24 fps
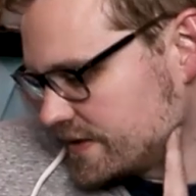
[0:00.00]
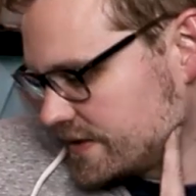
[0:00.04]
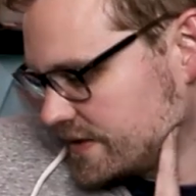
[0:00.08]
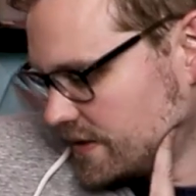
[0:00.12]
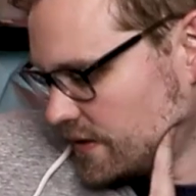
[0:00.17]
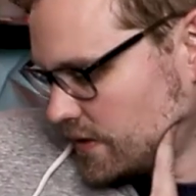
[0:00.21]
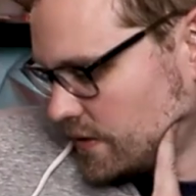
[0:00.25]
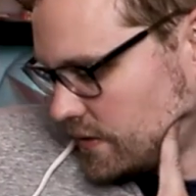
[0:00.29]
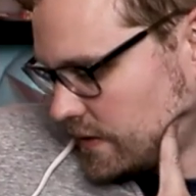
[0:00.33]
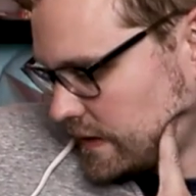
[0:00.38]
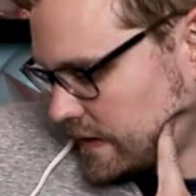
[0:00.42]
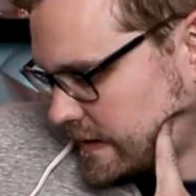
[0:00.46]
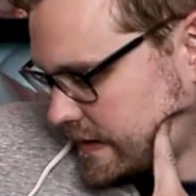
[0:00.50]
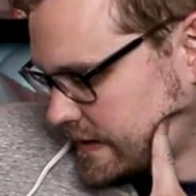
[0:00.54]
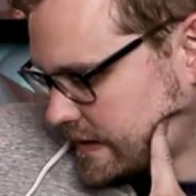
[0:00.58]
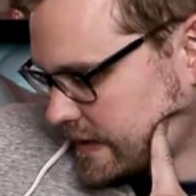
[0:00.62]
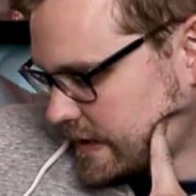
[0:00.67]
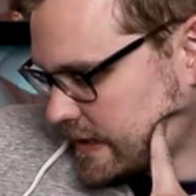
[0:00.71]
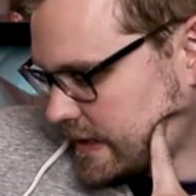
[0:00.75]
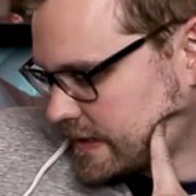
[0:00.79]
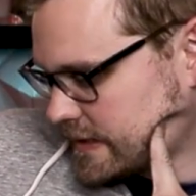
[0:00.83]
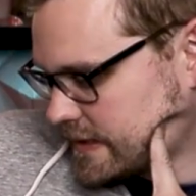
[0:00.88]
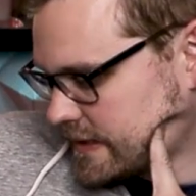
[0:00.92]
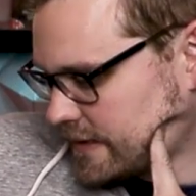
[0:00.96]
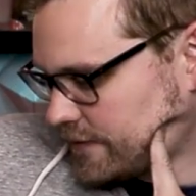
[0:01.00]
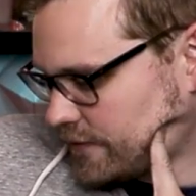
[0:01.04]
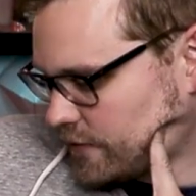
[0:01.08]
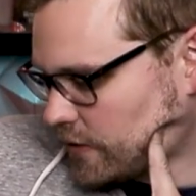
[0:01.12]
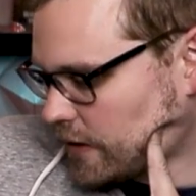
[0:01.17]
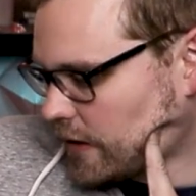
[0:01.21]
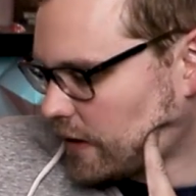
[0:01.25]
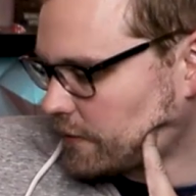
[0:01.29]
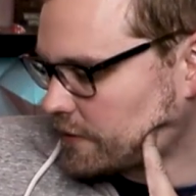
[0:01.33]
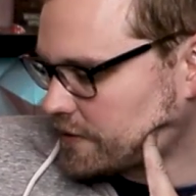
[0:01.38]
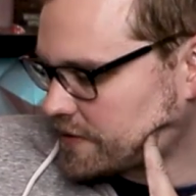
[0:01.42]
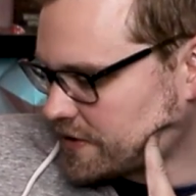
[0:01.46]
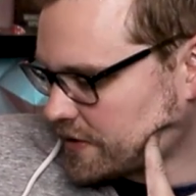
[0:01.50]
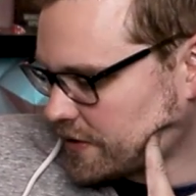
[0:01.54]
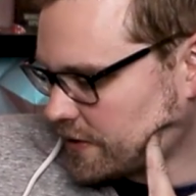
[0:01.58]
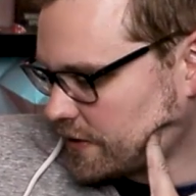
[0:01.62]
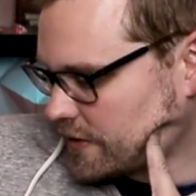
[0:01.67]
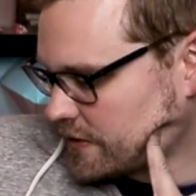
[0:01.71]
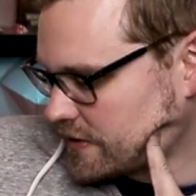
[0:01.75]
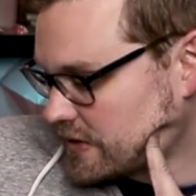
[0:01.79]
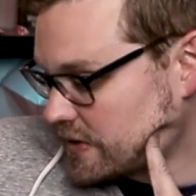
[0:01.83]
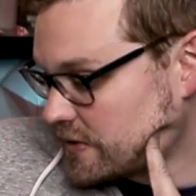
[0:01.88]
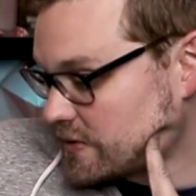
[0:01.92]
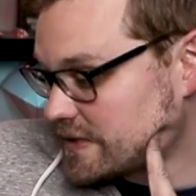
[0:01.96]
so let's see. Steve Carell
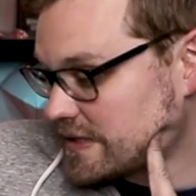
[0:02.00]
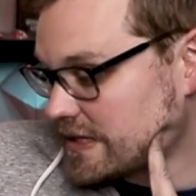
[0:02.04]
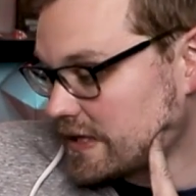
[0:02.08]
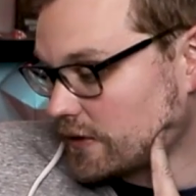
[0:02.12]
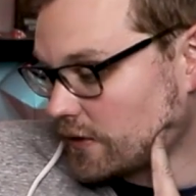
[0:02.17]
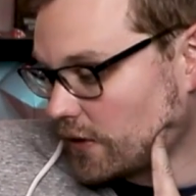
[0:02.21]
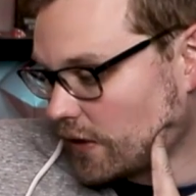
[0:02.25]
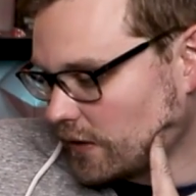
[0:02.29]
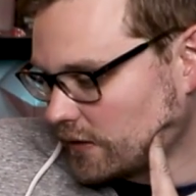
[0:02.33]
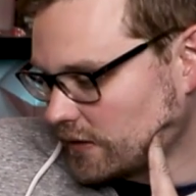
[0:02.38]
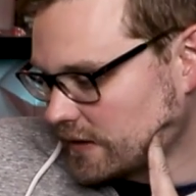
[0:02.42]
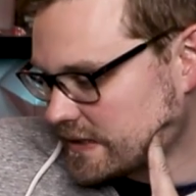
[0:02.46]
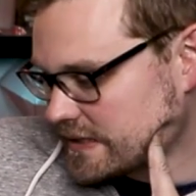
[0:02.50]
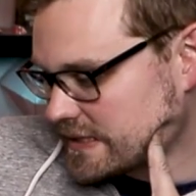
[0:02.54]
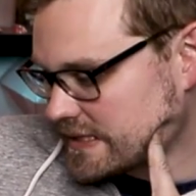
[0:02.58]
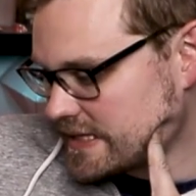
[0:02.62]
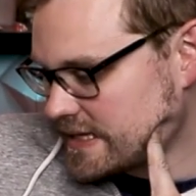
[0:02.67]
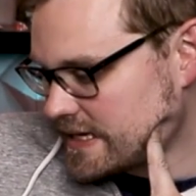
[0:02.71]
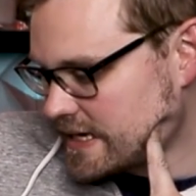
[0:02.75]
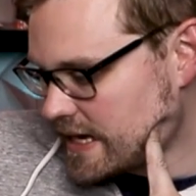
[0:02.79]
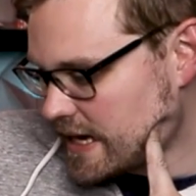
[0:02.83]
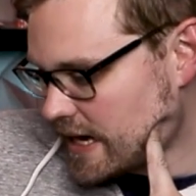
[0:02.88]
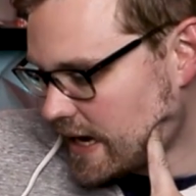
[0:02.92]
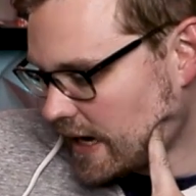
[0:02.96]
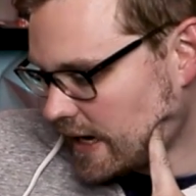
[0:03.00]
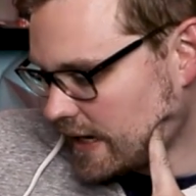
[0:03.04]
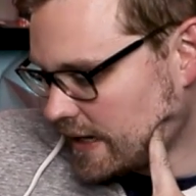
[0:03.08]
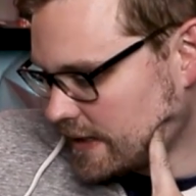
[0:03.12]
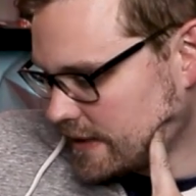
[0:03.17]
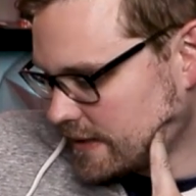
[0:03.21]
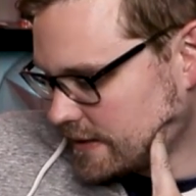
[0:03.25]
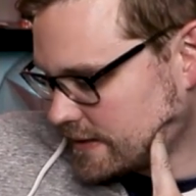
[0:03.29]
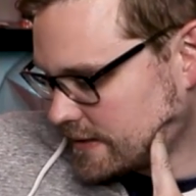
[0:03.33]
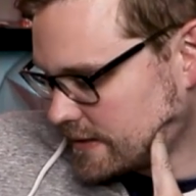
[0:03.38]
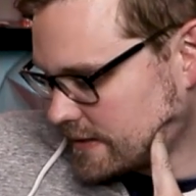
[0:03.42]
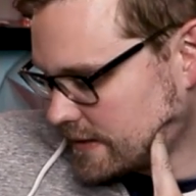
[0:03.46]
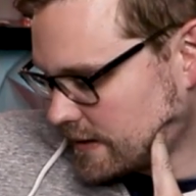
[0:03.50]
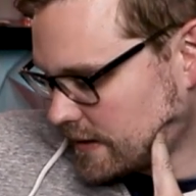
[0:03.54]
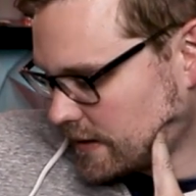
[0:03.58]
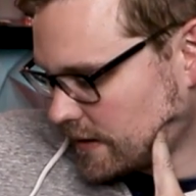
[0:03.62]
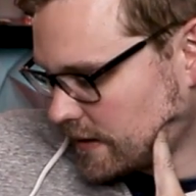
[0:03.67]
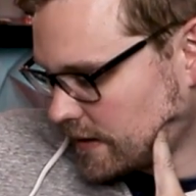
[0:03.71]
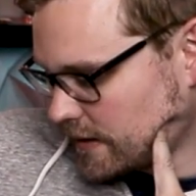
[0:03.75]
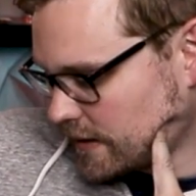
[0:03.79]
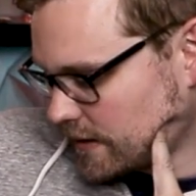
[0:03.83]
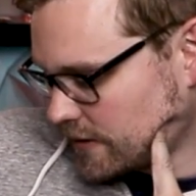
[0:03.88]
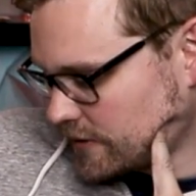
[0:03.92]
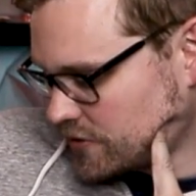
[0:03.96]
returns. Lucy Lawless, nice.
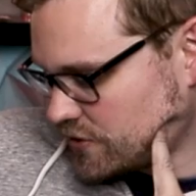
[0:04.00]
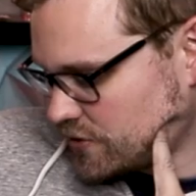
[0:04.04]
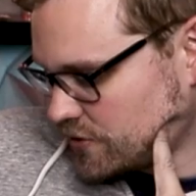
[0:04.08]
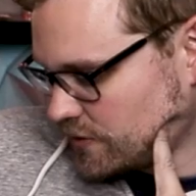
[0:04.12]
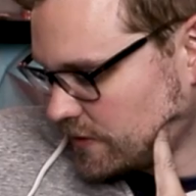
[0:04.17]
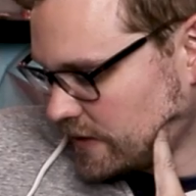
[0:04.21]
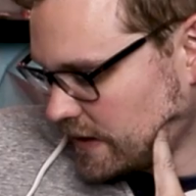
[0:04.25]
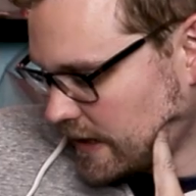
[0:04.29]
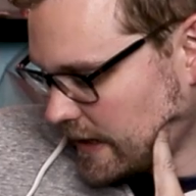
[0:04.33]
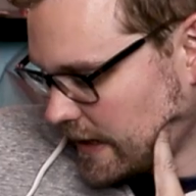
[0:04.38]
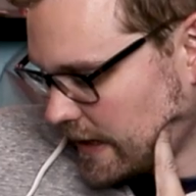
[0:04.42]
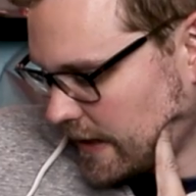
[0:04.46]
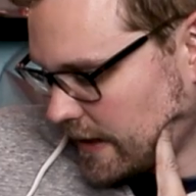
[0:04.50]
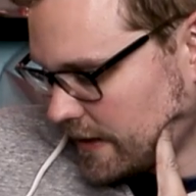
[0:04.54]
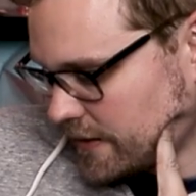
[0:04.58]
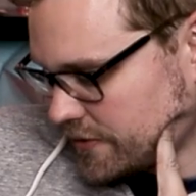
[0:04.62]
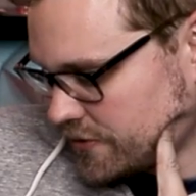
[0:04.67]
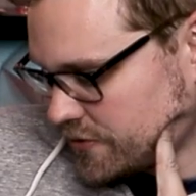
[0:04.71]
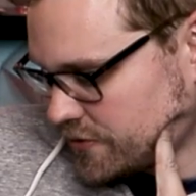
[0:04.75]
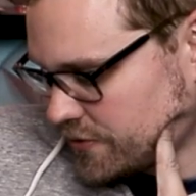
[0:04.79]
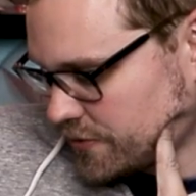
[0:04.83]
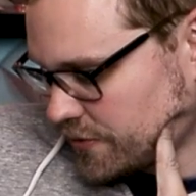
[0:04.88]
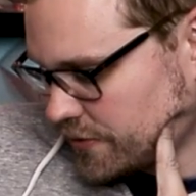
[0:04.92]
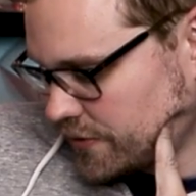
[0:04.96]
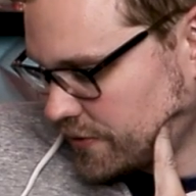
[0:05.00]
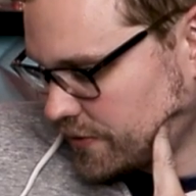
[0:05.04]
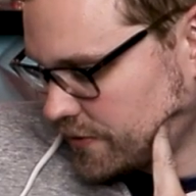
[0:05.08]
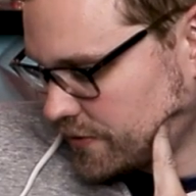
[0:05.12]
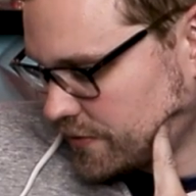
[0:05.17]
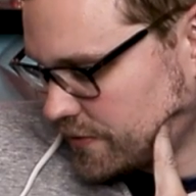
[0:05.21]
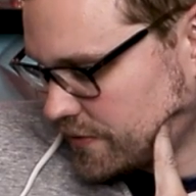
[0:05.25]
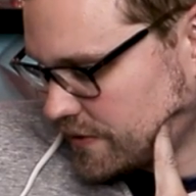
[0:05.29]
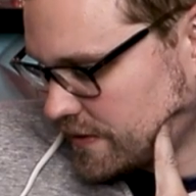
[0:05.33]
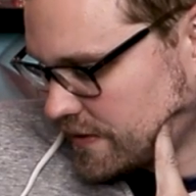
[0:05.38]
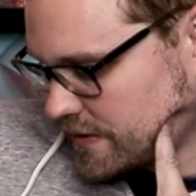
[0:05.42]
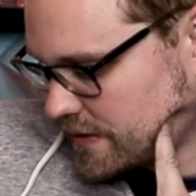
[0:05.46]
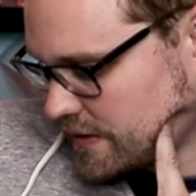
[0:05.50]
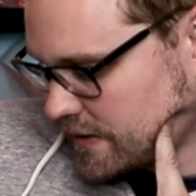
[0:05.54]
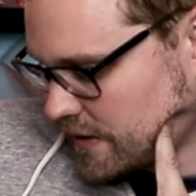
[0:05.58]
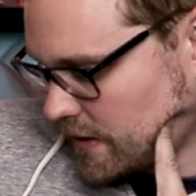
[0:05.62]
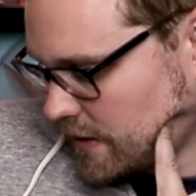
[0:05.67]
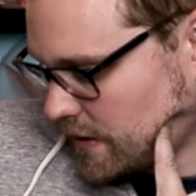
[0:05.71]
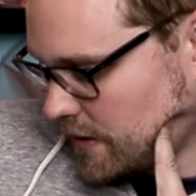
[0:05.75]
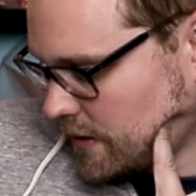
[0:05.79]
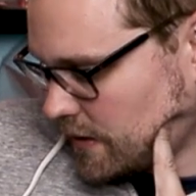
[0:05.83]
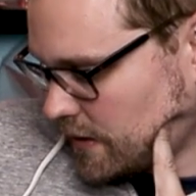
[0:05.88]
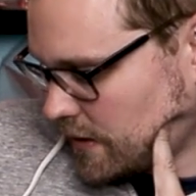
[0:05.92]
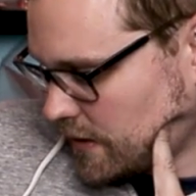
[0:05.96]
Uh, Julie Andrews,
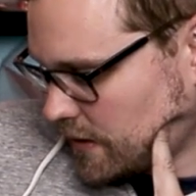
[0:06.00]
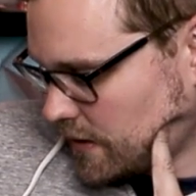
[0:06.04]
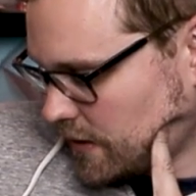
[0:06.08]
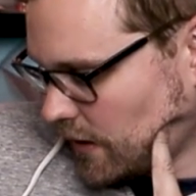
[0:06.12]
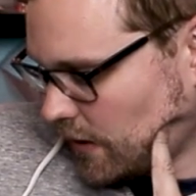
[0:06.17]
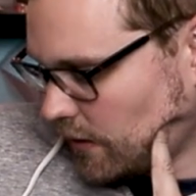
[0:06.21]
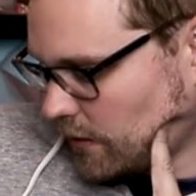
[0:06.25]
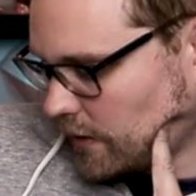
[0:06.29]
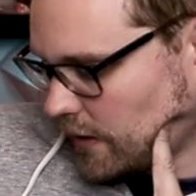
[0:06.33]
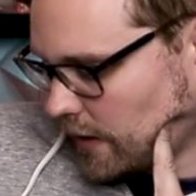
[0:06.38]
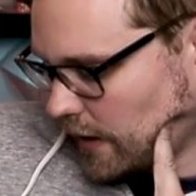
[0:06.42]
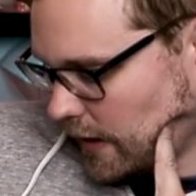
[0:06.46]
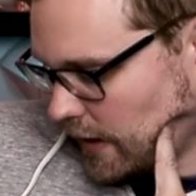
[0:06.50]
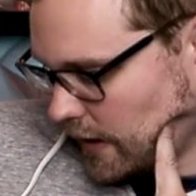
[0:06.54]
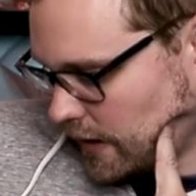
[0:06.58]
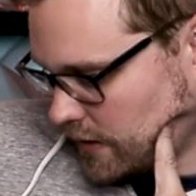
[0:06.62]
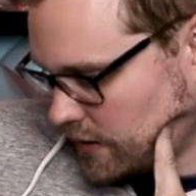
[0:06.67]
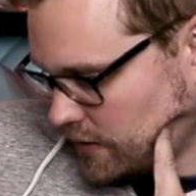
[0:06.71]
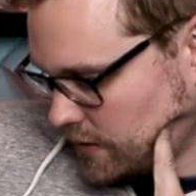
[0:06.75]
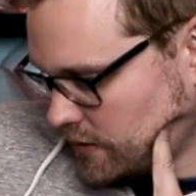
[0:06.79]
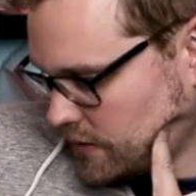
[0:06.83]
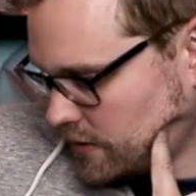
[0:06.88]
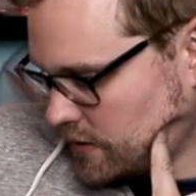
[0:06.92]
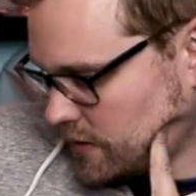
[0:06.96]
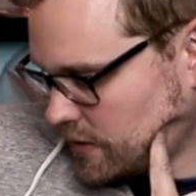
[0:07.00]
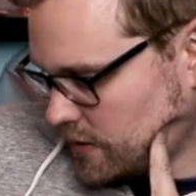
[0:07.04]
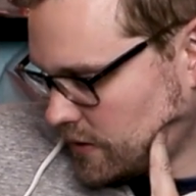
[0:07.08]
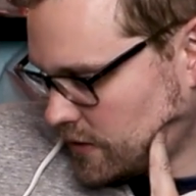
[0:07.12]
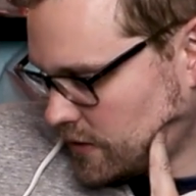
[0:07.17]
okay.